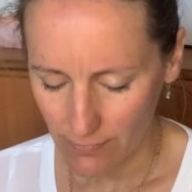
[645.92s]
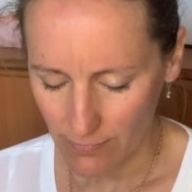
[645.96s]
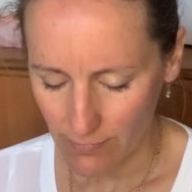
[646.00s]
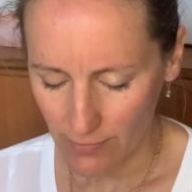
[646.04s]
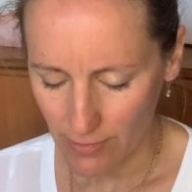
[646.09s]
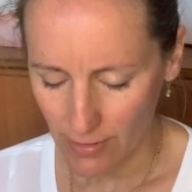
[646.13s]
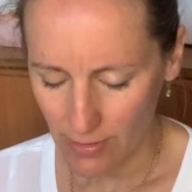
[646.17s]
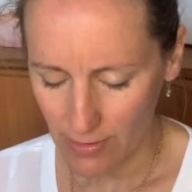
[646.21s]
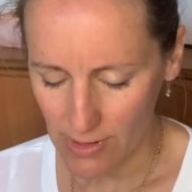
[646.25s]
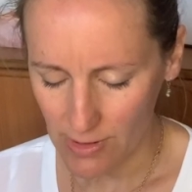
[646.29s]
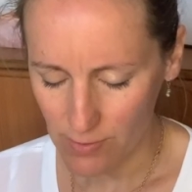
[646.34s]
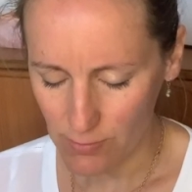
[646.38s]

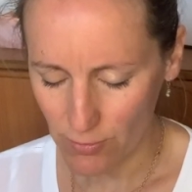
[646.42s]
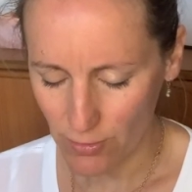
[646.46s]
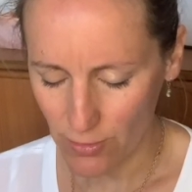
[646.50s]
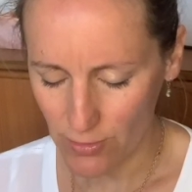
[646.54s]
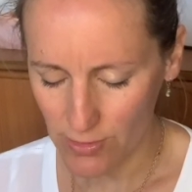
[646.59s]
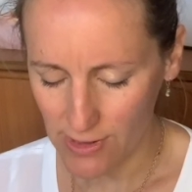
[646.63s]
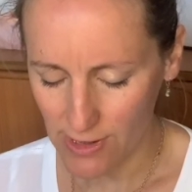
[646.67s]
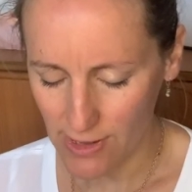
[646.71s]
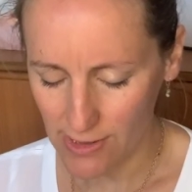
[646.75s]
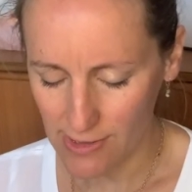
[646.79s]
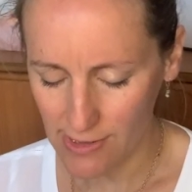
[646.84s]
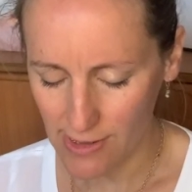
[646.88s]
And this
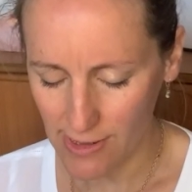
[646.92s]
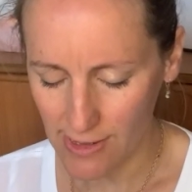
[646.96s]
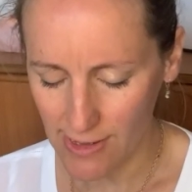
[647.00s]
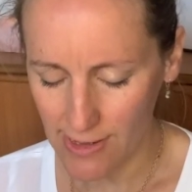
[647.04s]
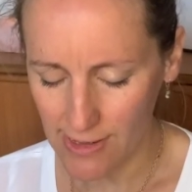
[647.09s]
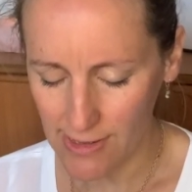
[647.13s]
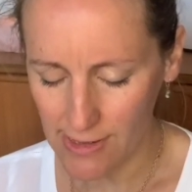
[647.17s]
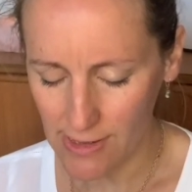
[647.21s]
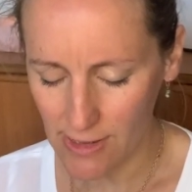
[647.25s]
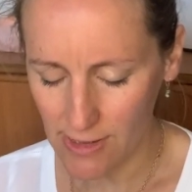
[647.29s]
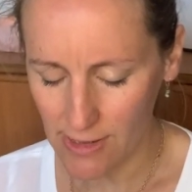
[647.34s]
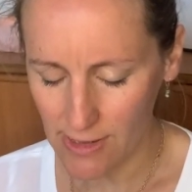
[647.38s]
process
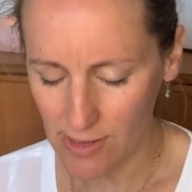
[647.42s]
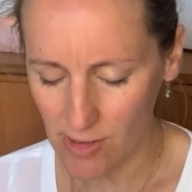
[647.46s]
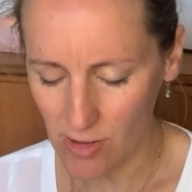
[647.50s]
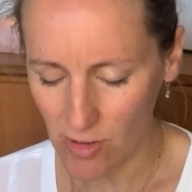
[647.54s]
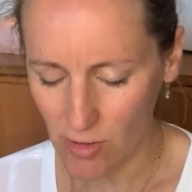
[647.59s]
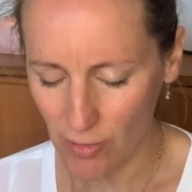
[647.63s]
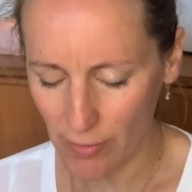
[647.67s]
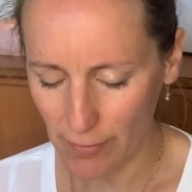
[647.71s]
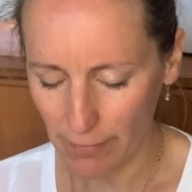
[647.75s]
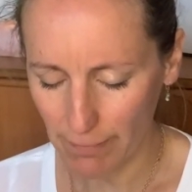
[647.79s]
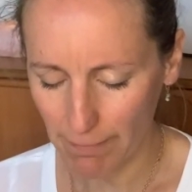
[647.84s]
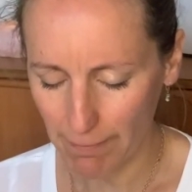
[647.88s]
isn't
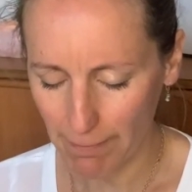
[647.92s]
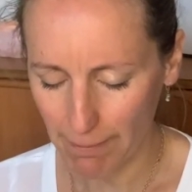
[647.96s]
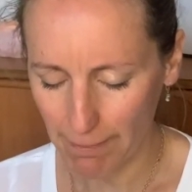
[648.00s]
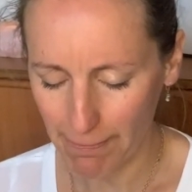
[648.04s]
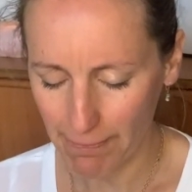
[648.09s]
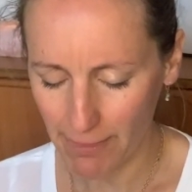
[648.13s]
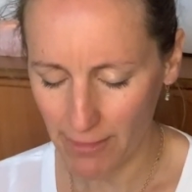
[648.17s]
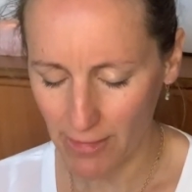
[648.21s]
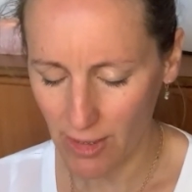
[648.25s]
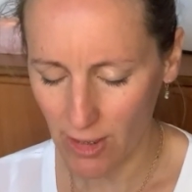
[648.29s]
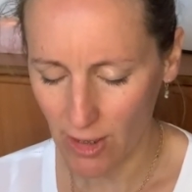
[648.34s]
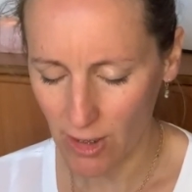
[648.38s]

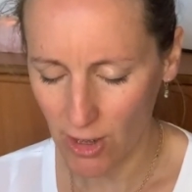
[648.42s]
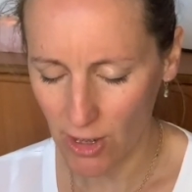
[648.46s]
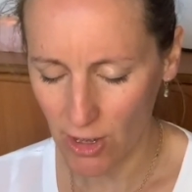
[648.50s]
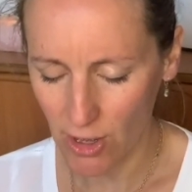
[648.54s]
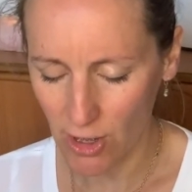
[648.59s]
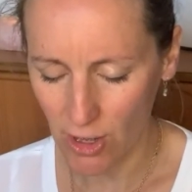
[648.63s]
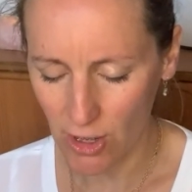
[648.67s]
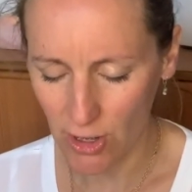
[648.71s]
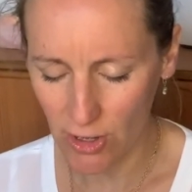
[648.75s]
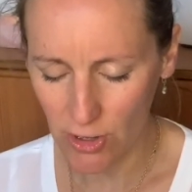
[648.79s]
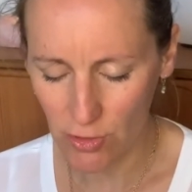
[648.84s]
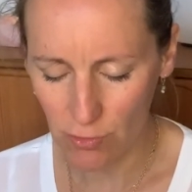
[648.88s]

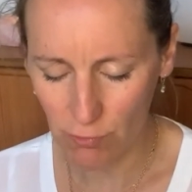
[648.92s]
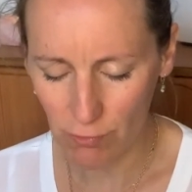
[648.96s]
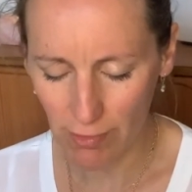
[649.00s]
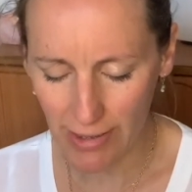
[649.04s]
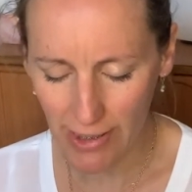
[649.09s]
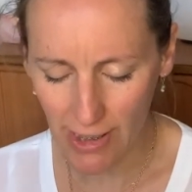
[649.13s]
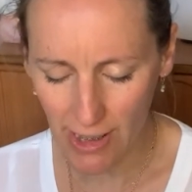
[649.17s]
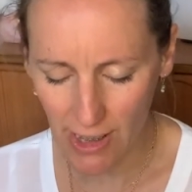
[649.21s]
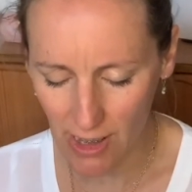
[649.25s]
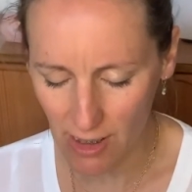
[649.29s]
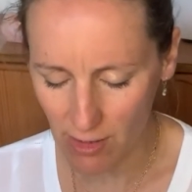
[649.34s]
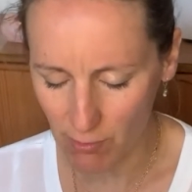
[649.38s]
a
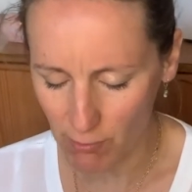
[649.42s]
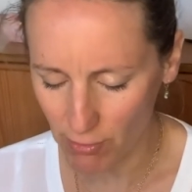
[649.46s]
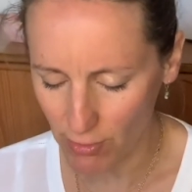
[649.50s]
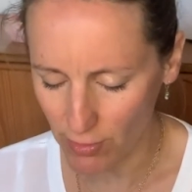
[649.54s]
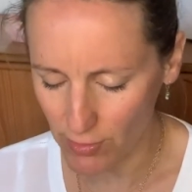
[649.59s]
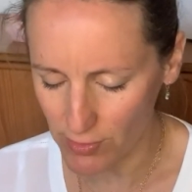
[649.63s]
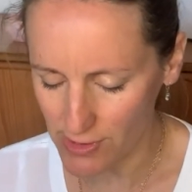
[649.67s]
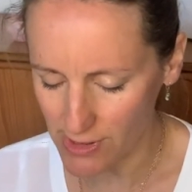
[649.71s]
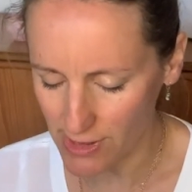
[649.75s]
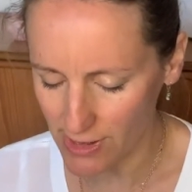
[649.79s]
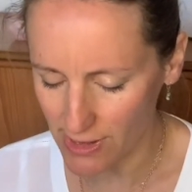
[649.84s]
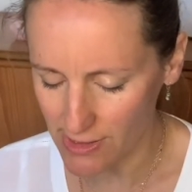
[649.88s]
tricky
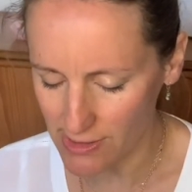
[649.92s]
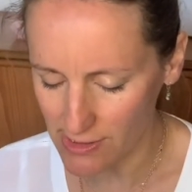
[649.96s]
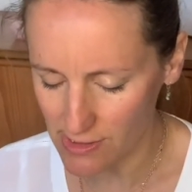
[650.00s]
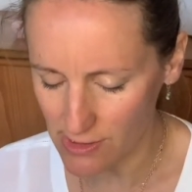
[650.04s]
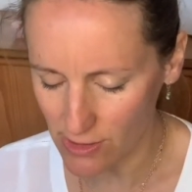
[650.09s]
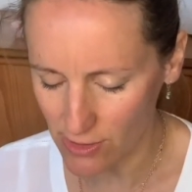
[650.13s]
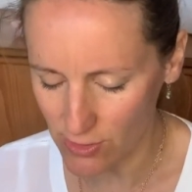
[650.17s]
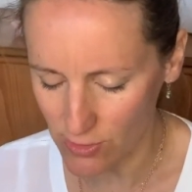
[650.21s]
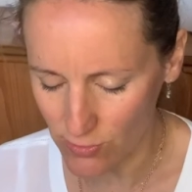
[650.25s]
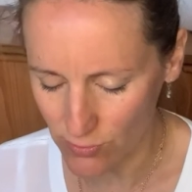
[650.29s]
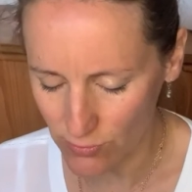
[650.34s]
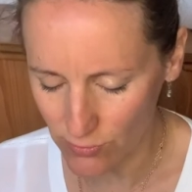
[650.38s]
process
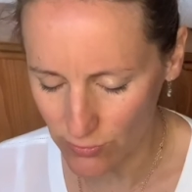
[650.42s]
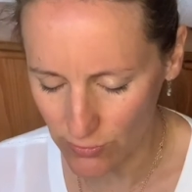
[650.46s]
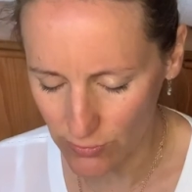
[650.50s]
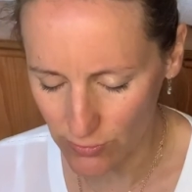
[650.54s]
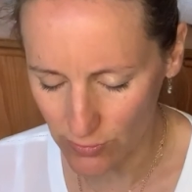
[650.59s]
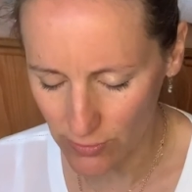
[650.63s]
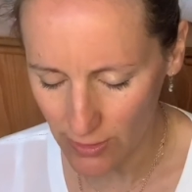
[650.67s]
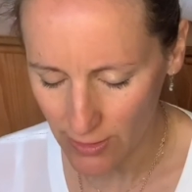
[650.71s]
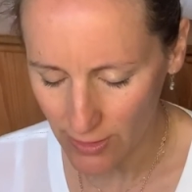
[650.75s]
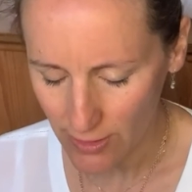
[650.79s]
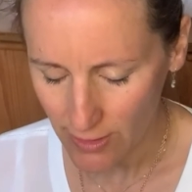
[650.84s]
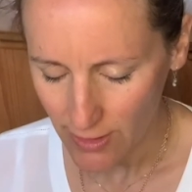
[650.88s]
at
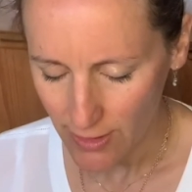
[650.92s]
all.